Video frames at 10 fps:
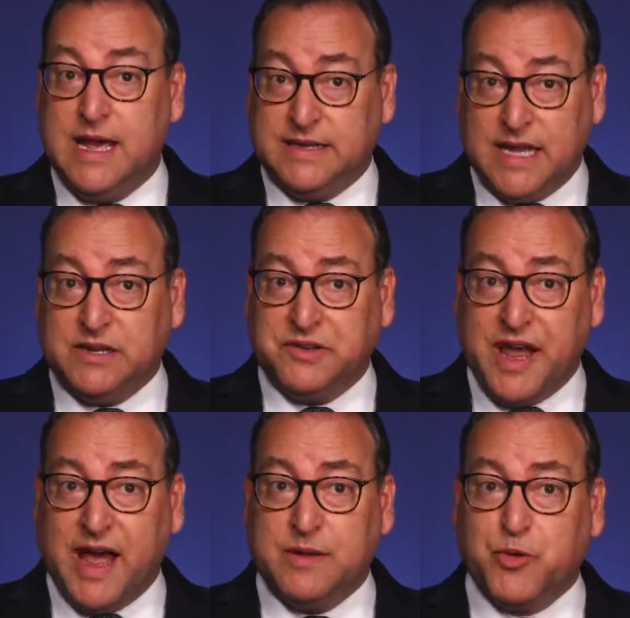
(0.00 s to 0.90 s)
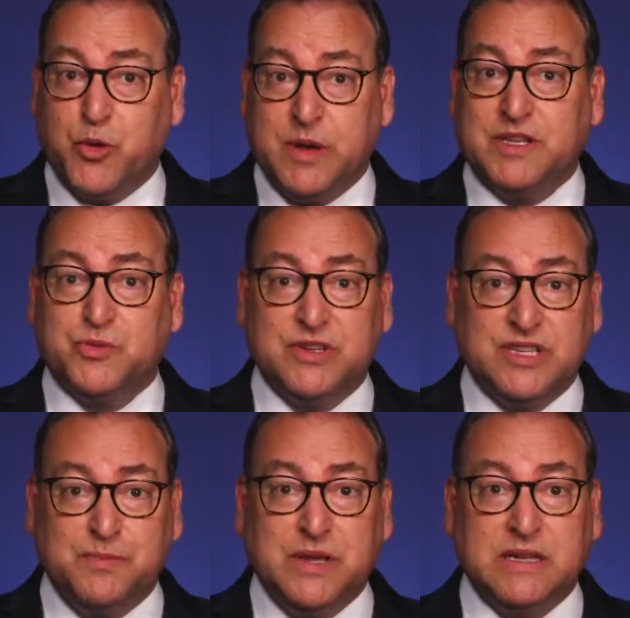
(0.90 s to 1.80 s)
Title IX prohibits
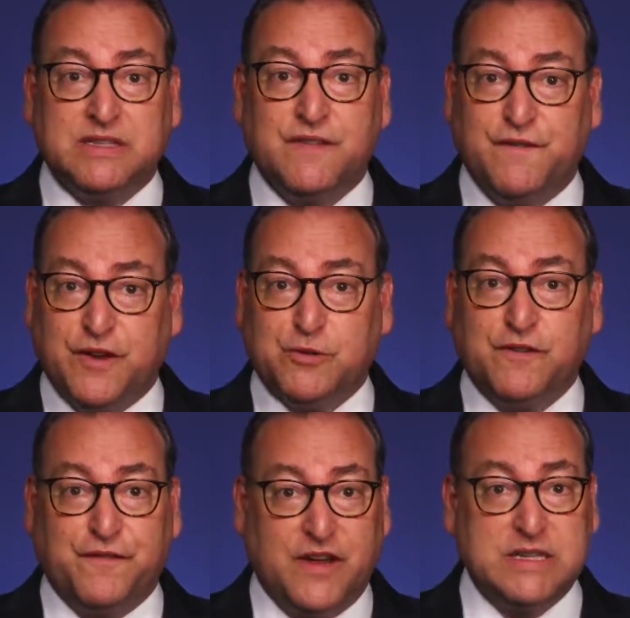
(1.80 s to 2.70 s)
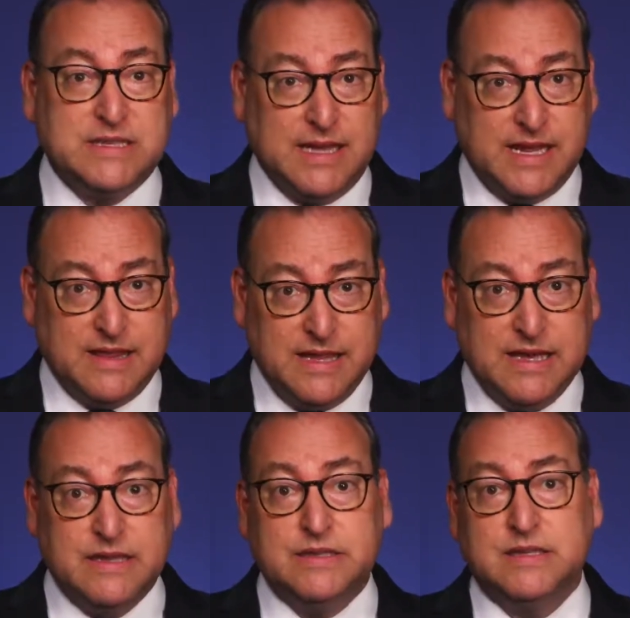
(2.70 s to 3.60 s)
recipients of federal funds like
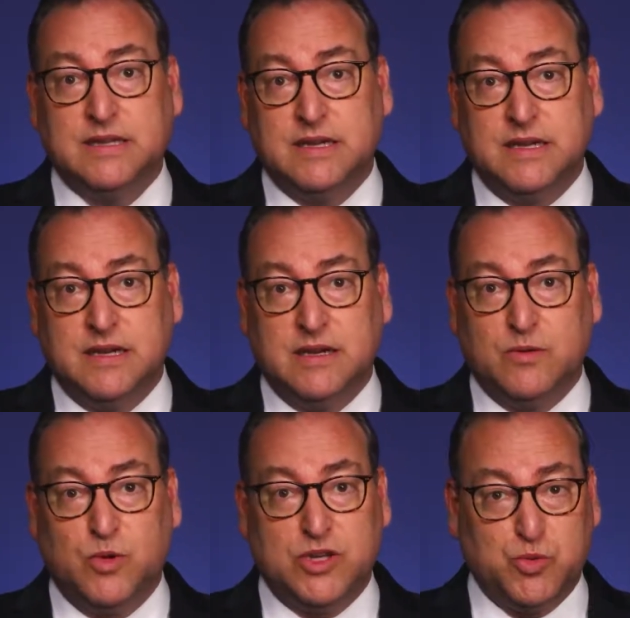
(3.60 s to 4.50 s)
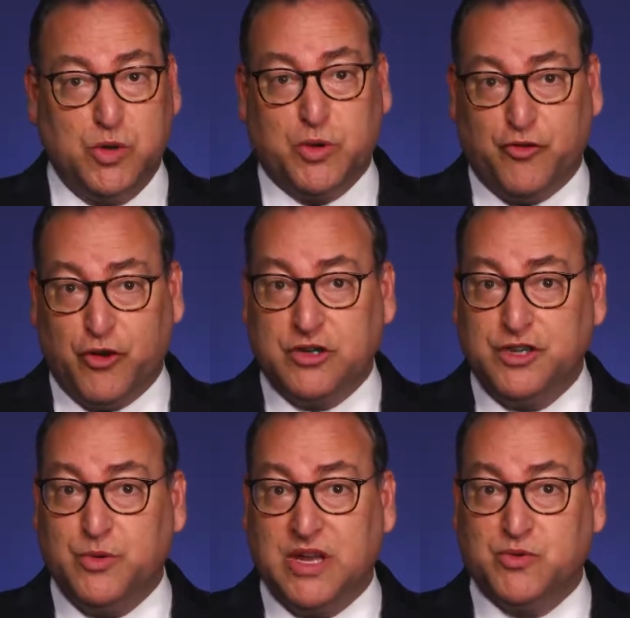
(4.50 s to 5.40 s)
these, which we'll refer
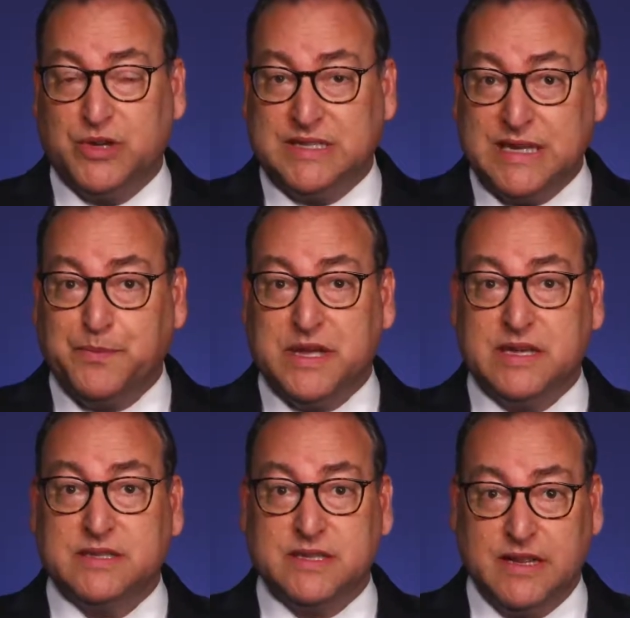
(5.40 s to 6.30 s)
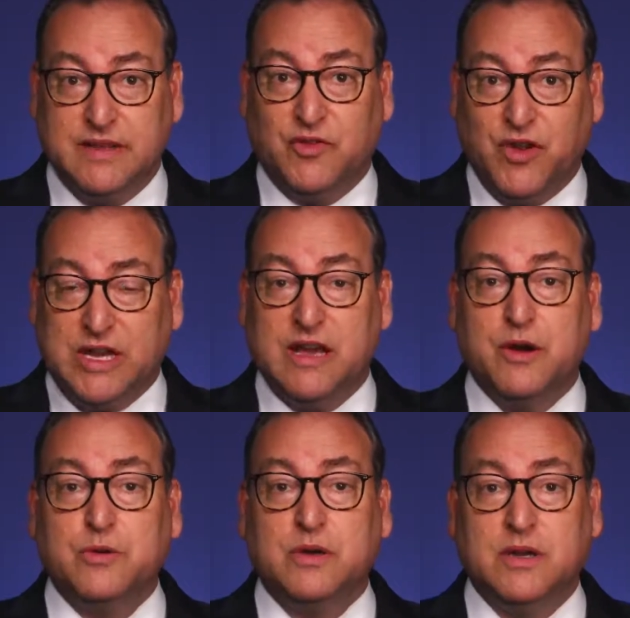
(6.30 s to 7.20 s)
to as recipients in this
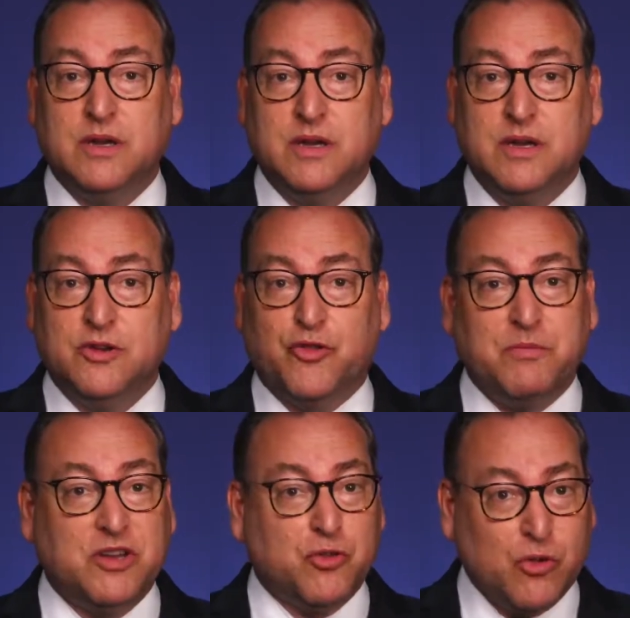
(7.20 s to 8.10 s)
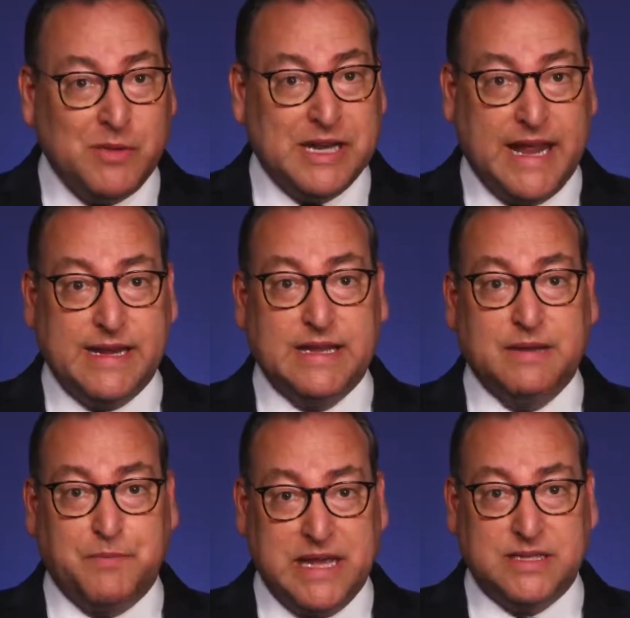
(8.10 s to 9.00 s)
video, from
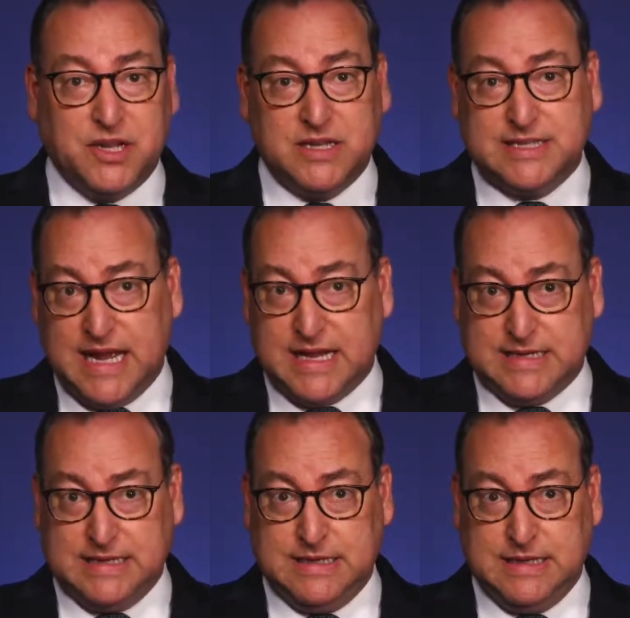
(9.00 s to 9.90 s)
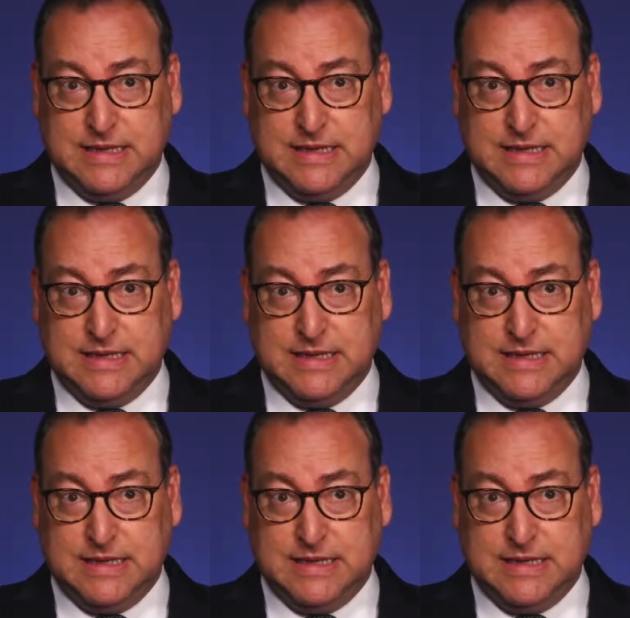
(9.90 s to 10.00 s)
discriminating based on sex.